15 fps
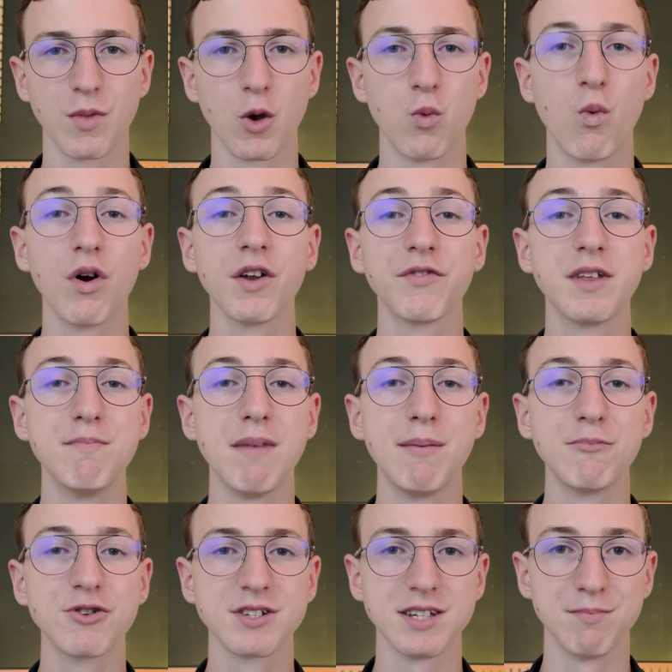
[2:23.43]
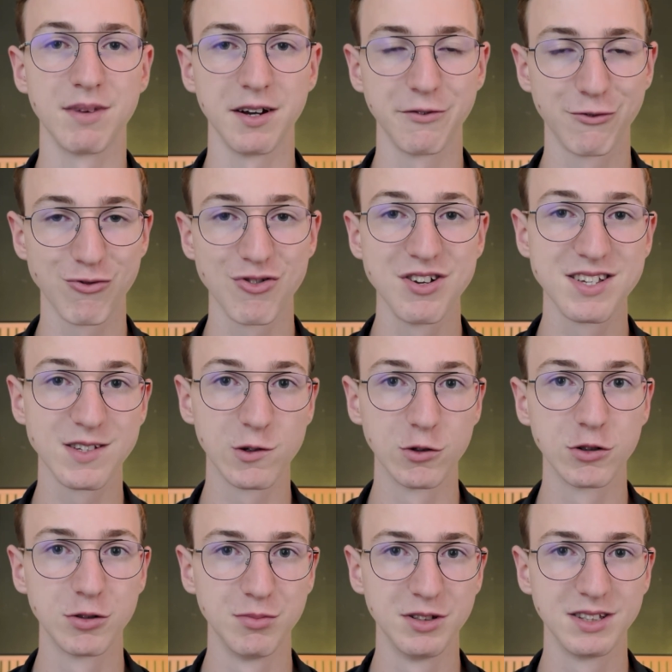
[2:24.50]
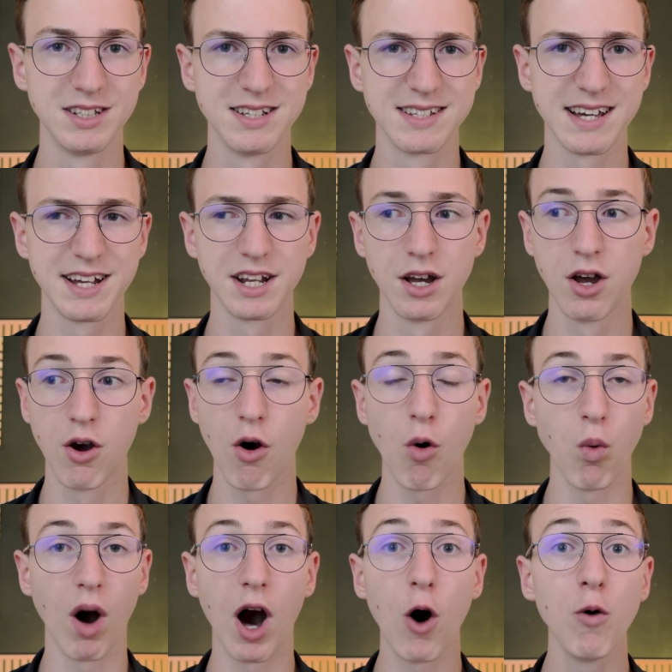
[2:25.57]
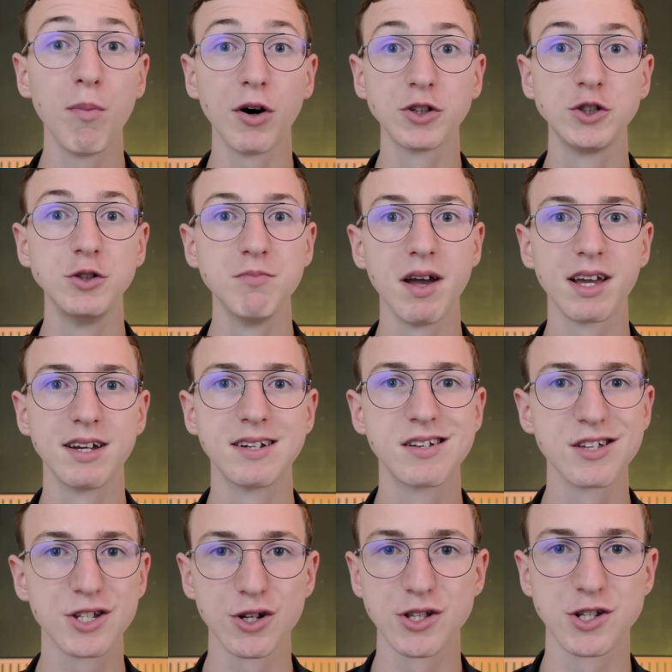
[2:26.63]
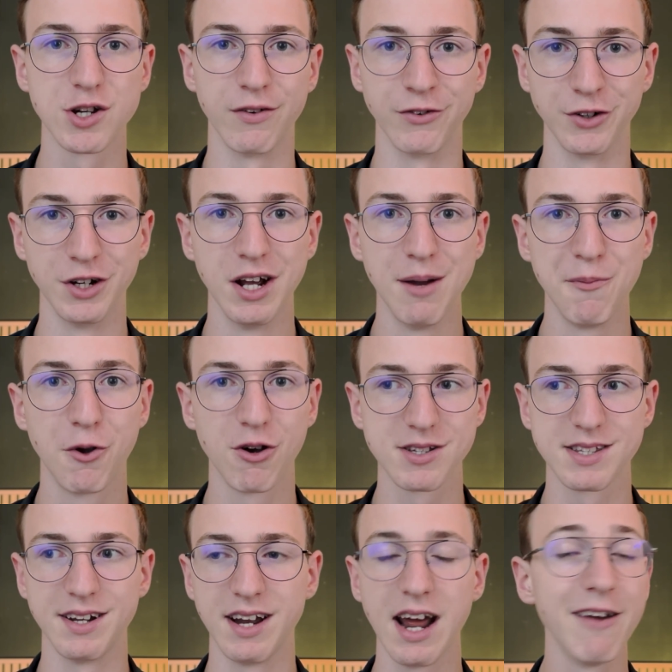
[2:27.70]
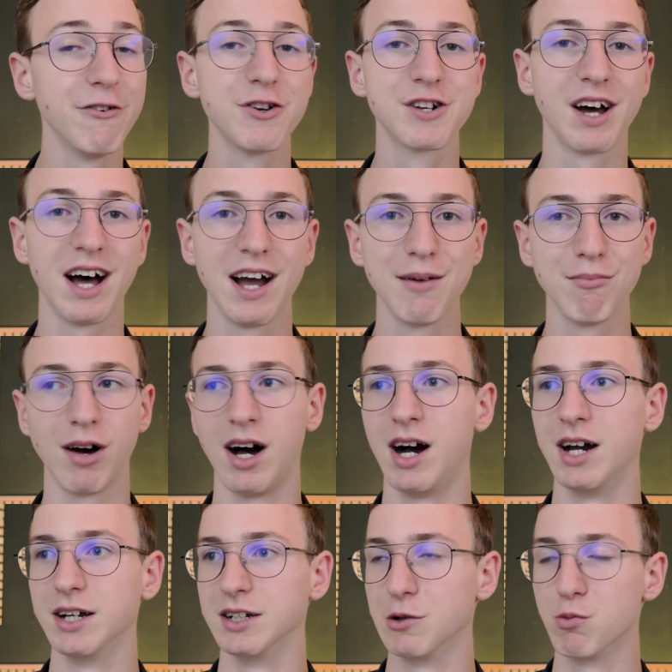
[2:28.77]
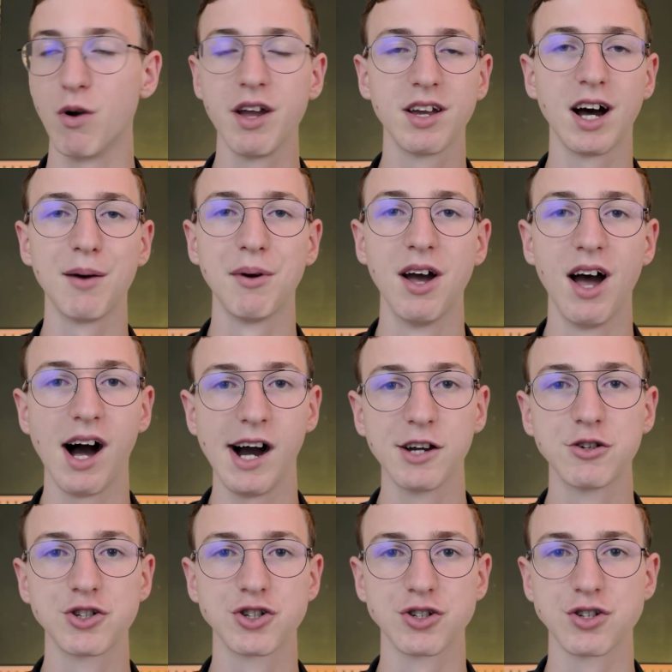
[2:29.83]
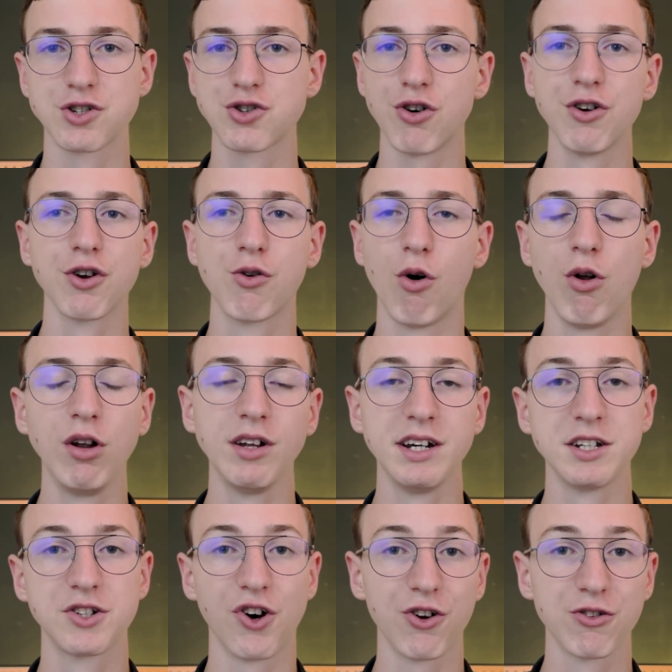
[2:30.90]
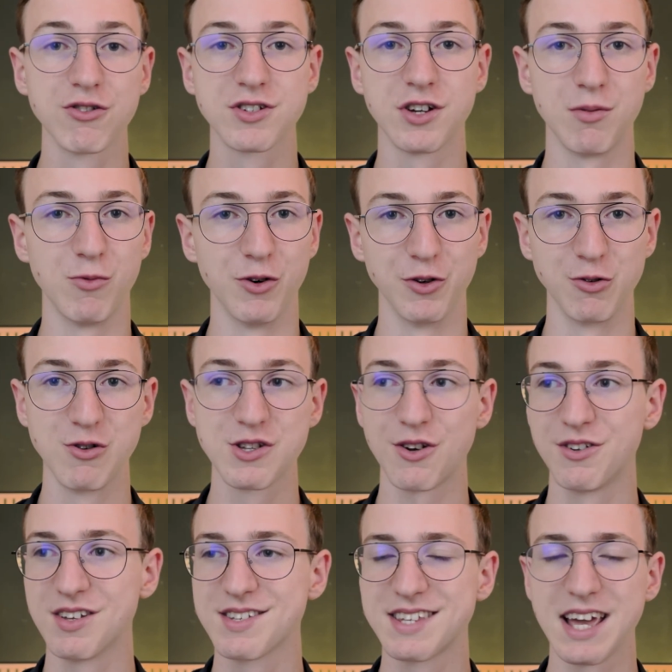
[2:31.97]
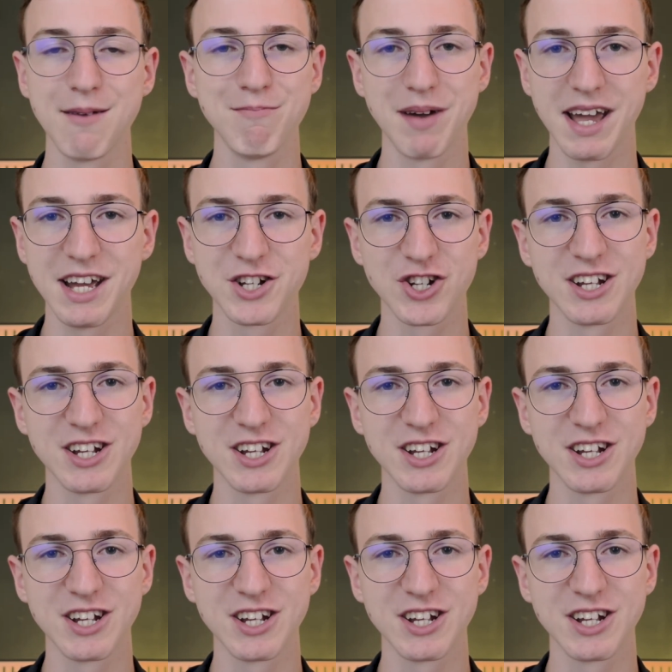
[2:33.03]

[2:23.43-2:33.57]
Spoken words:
One of the members in my free Skool community said, "Oh, how about you make a Discord server? Because then every time I wake up, I could just join a call and talk to someone who's on the same page."